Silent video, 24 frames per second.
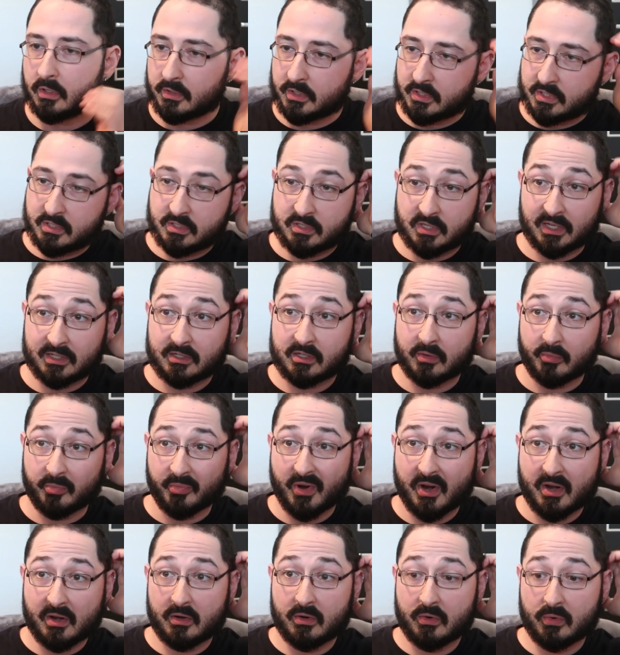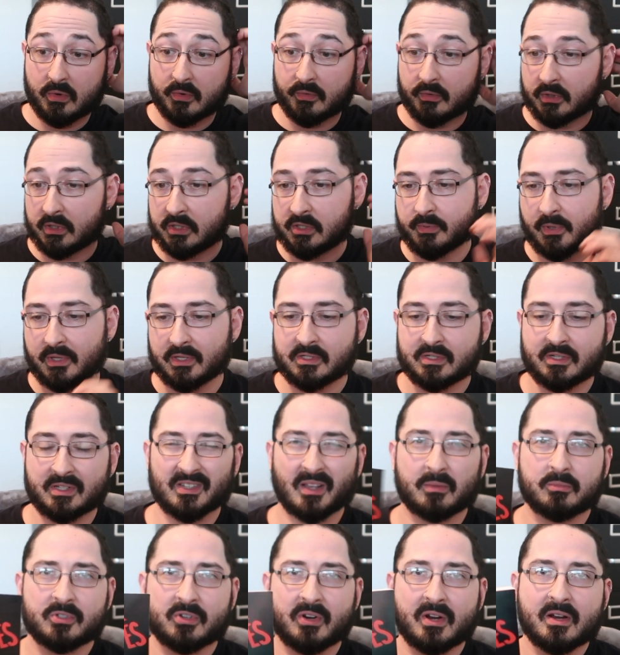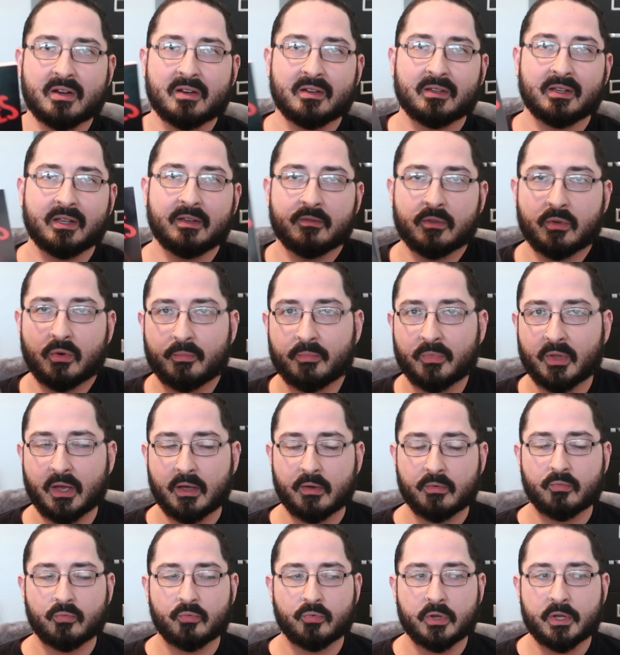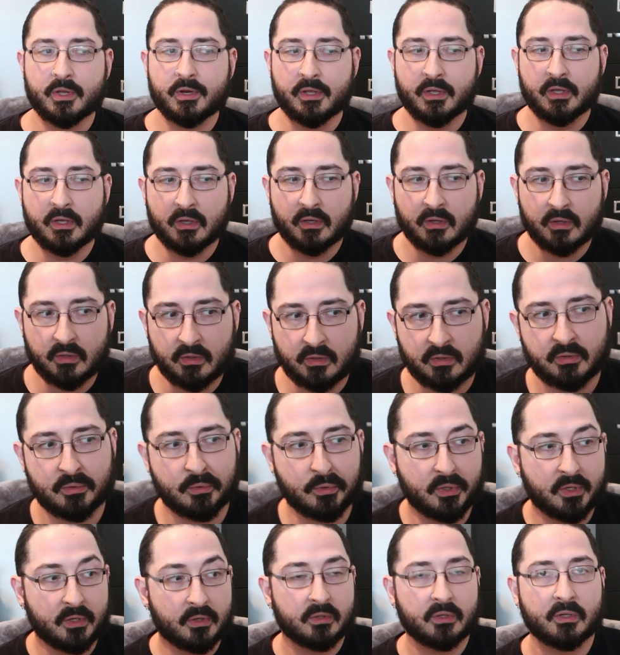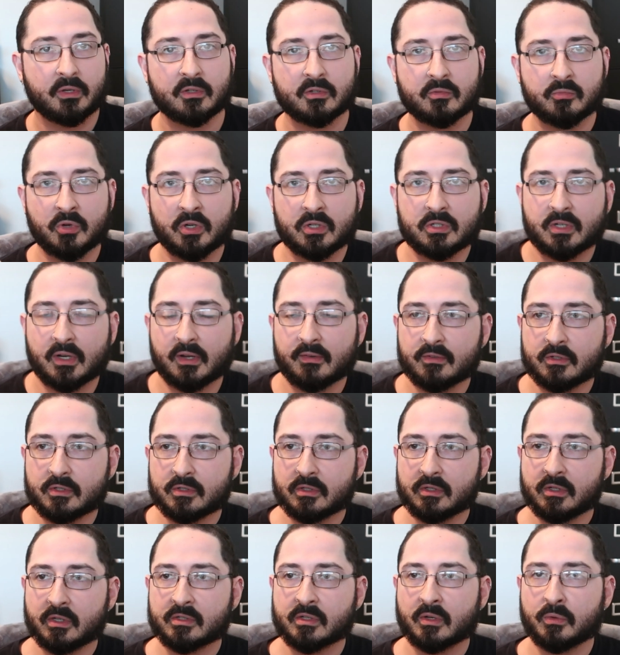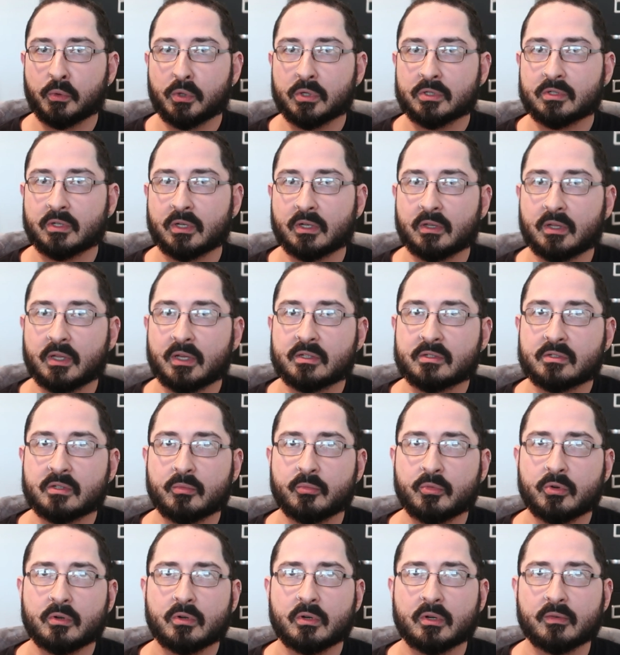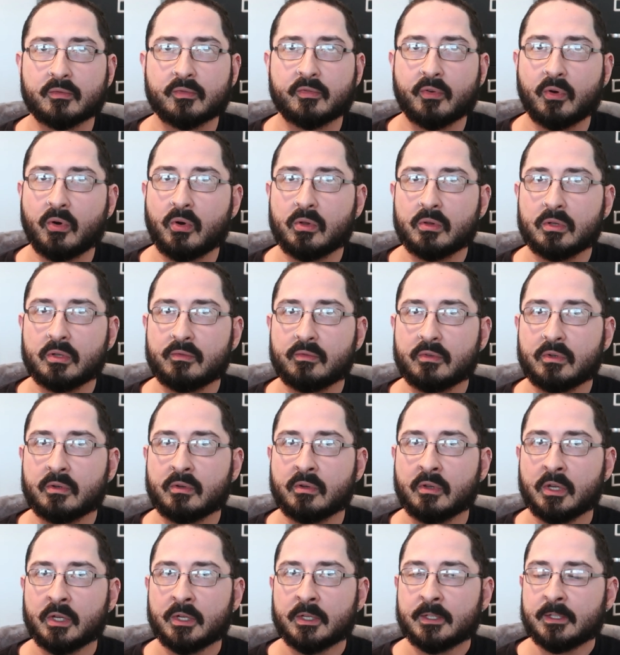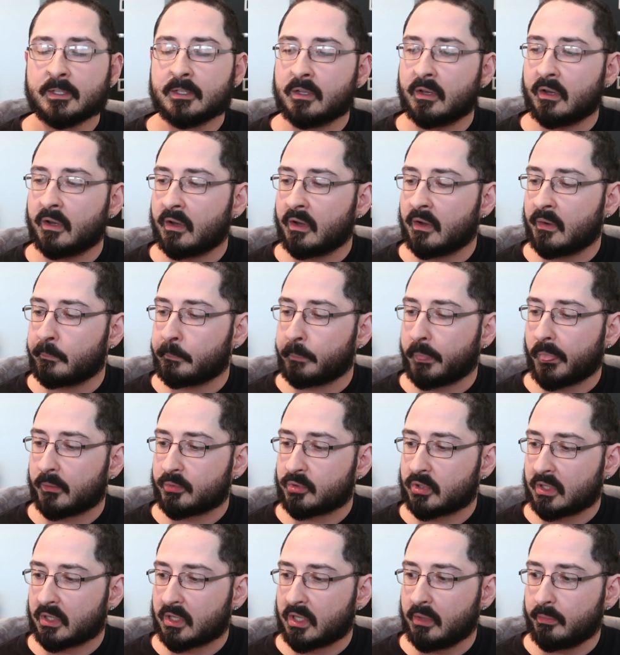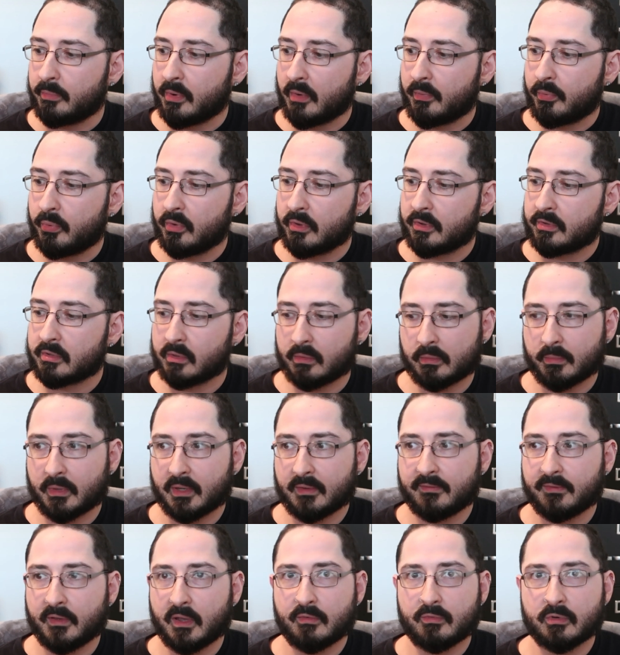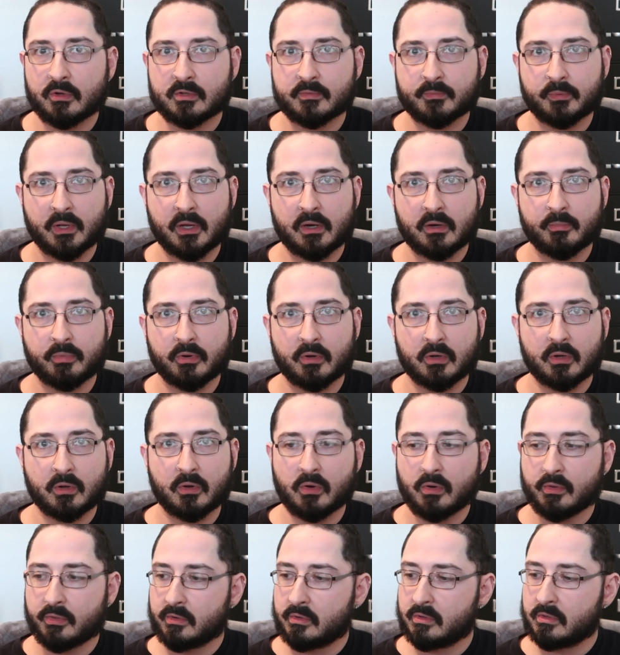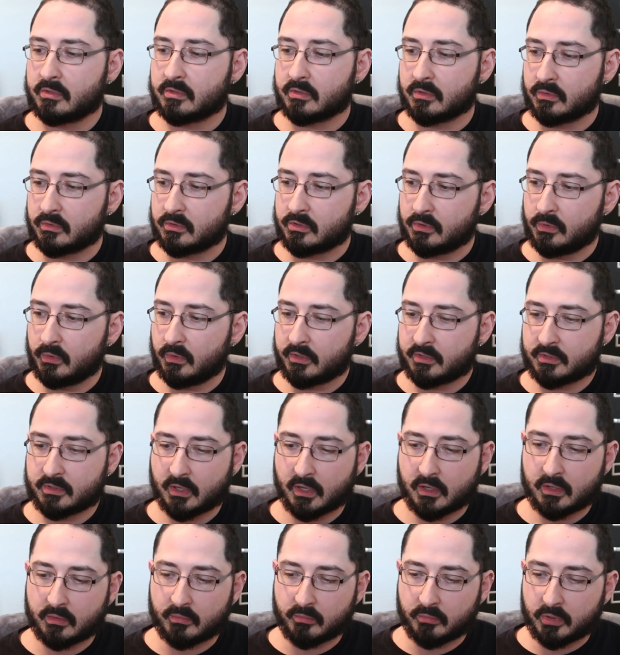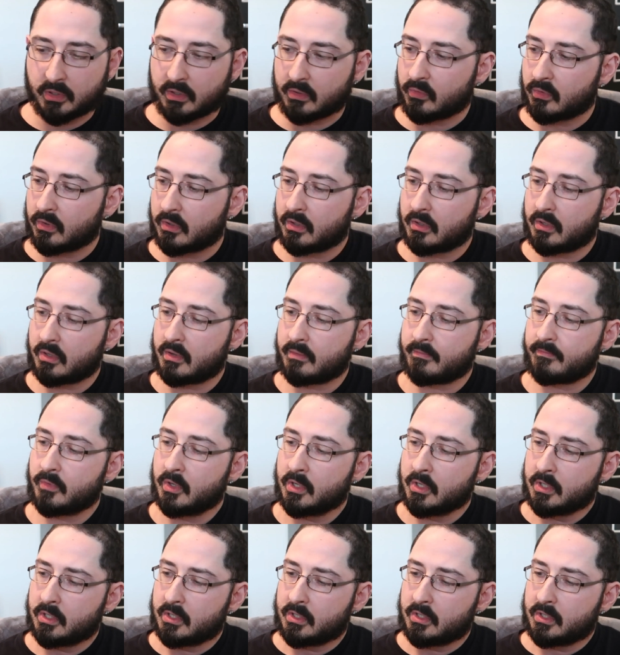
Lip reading: This is actually a brand new one released by these guys. I'm trying to, even though I'm not reading nearly as much, obviously, as I was like last summer and fall even, I'm trying to keep up with some of my favorite splatterpunk authors, so Judith Sonnet being one of them.